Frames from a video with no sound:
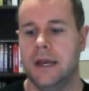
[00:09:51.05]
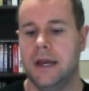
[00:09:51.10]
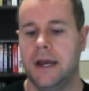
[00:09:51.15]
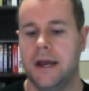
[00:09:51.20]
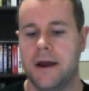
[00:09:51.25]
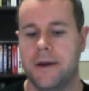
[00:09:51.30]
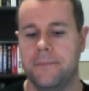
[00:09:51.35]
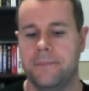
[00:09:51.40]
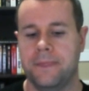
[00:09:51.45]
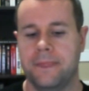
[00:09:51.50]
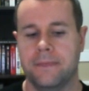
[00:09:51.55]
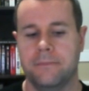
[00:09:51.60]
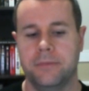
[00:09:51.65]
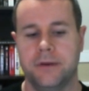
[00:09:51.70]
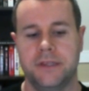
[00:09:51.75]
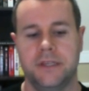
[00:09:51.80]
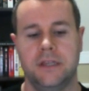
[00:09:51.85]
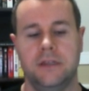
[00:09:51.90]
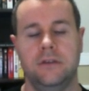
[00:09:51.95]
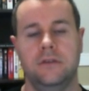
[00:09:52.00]
Um,
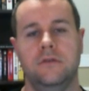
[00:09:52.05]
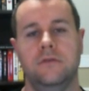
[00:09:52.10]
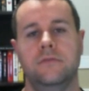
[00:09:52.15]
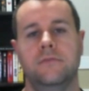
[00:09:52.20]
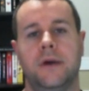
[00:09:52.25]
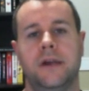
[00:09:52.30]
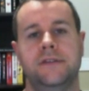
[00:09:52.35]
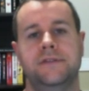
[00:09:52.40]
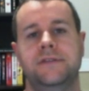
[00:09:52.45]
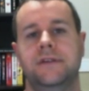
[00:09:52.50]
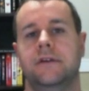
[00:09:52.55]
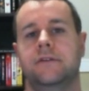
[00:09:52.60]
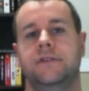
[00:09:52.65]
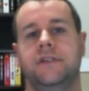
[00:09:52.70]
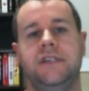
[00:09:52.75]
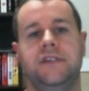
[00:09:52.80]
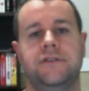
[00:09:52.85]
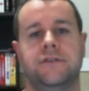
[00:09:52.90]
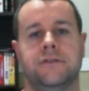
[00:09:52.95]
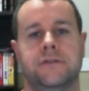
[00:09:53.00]
but then you might sell
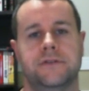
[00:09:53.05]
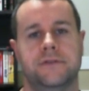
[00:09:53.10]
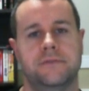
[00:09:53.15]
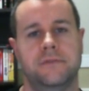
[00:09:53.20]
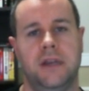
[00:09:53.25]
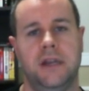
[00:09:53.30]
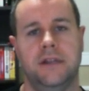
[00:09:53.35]
t-shirts.